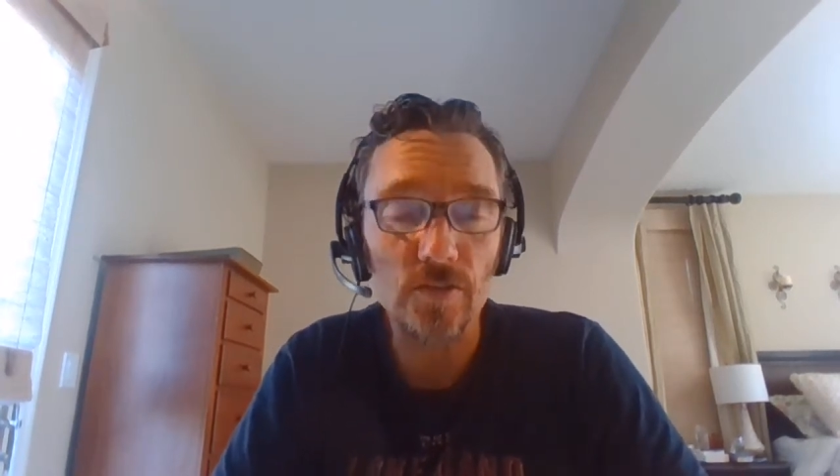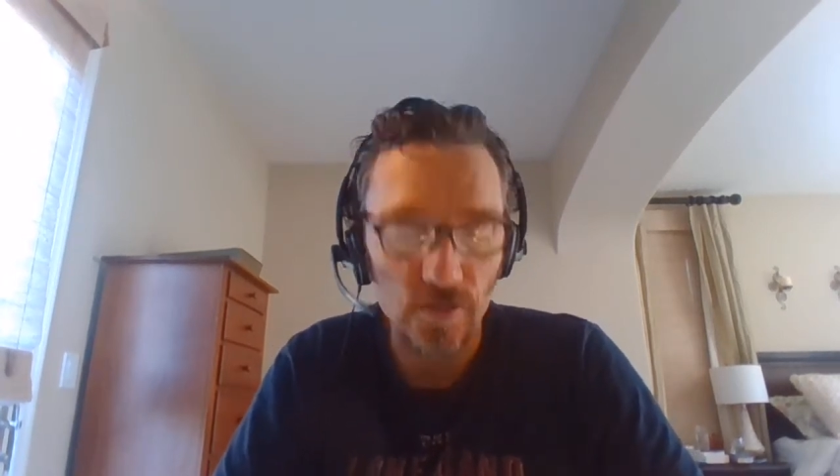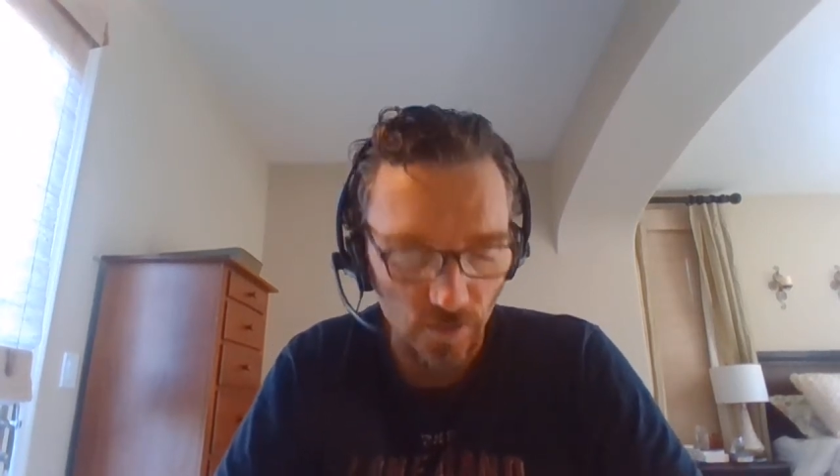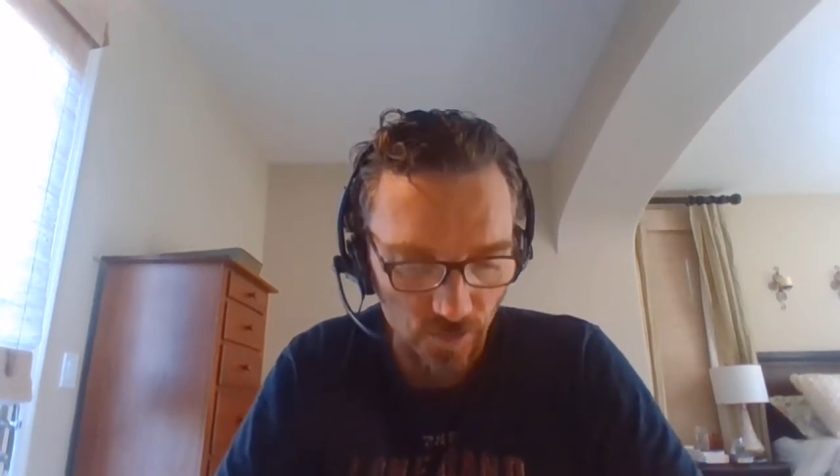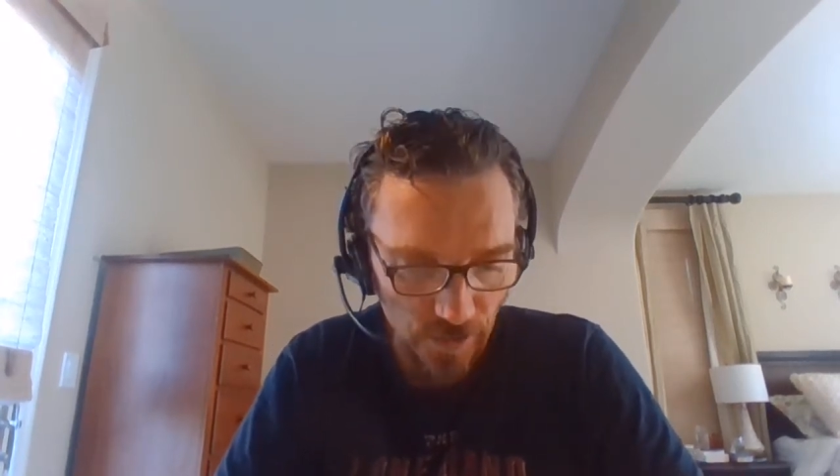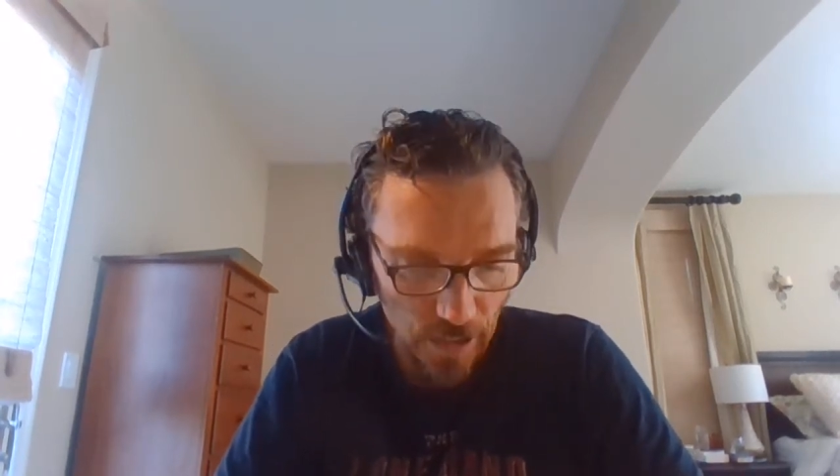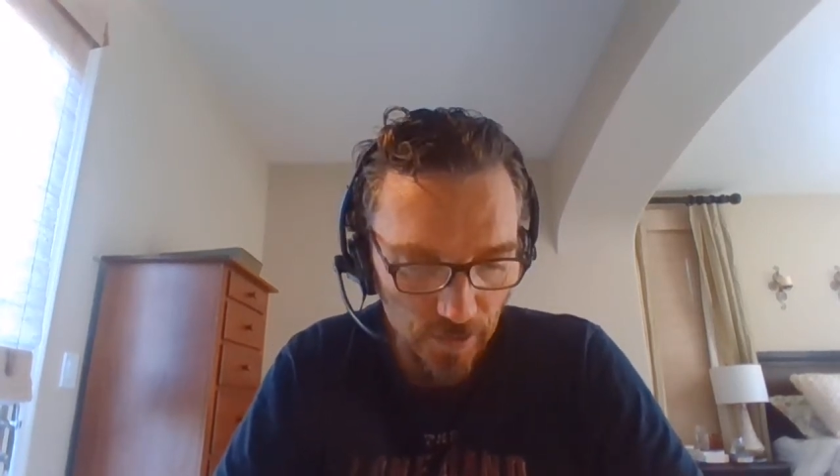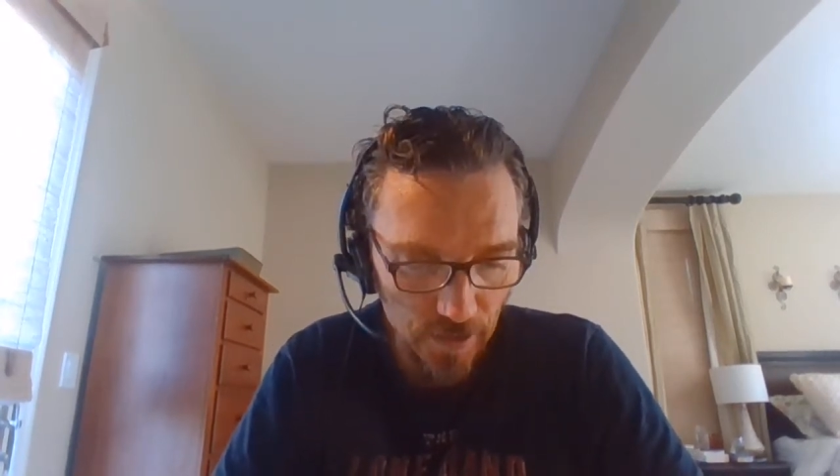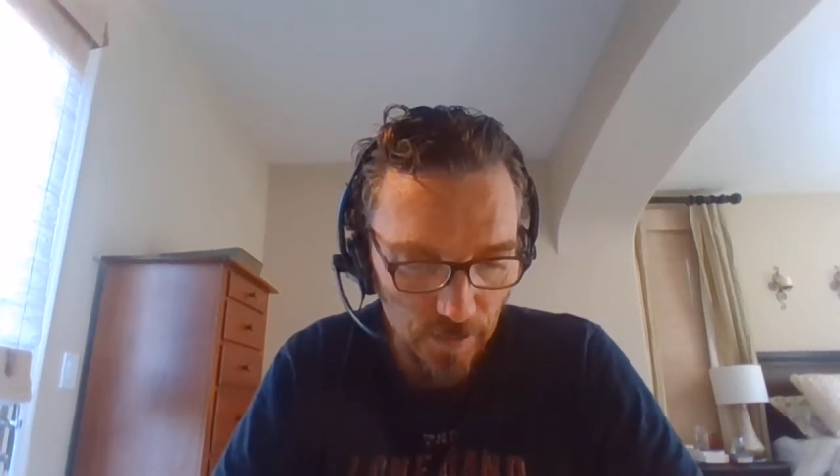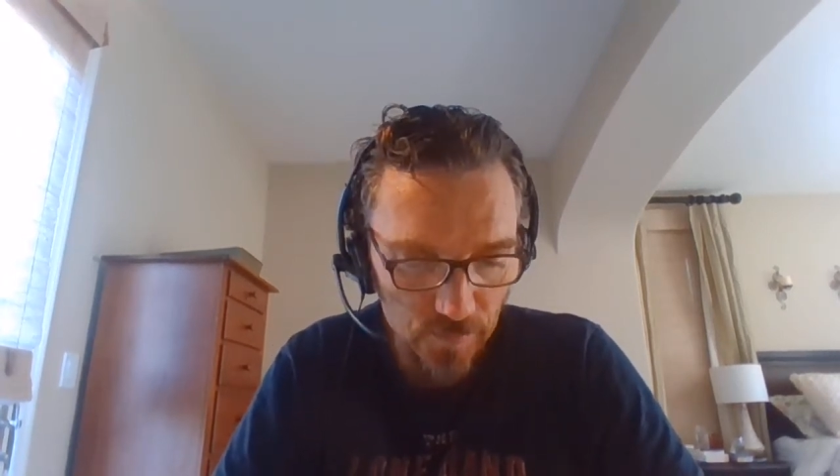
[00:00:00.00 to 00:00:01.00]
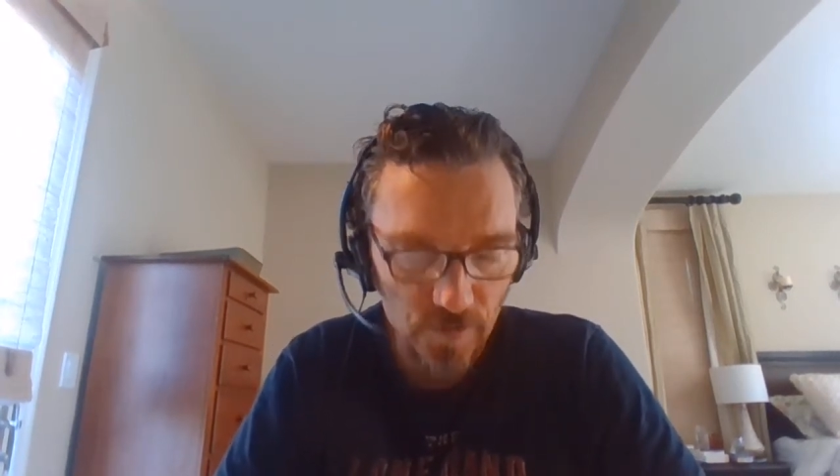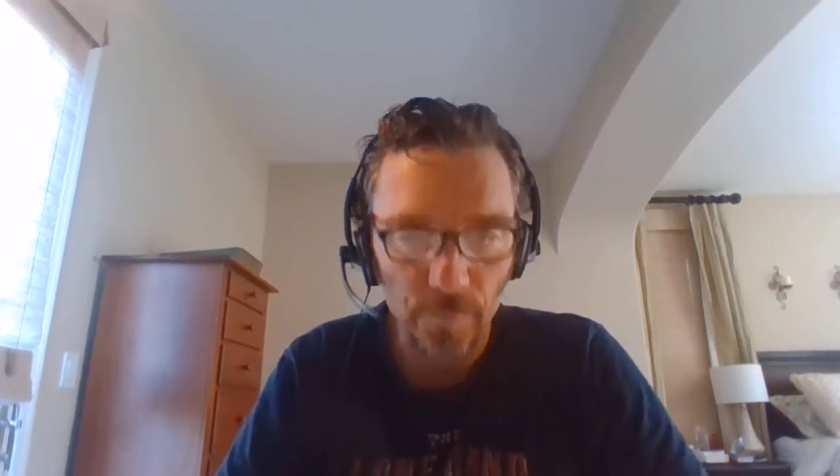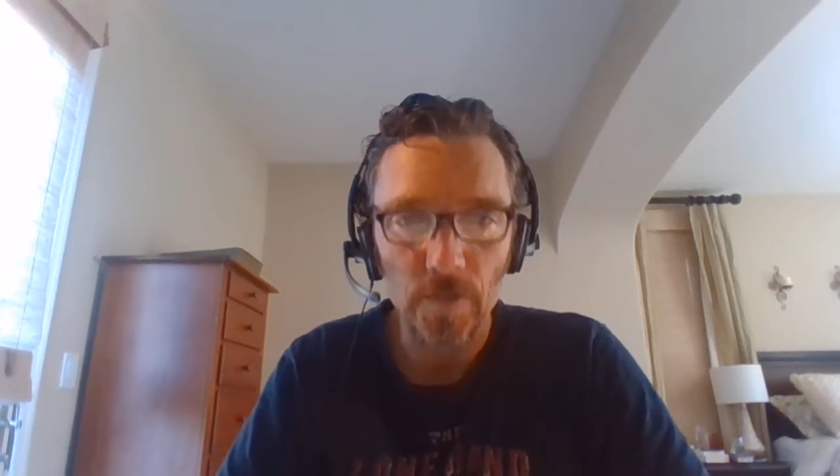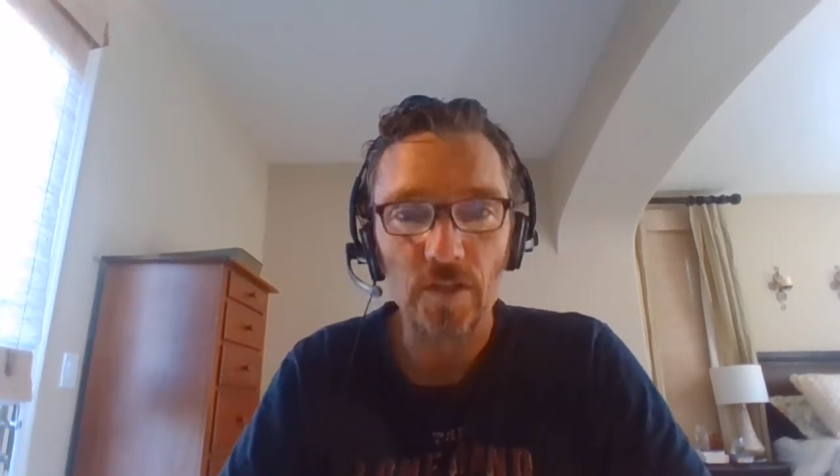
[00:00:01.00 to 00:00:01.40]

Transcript: student learning outcomes,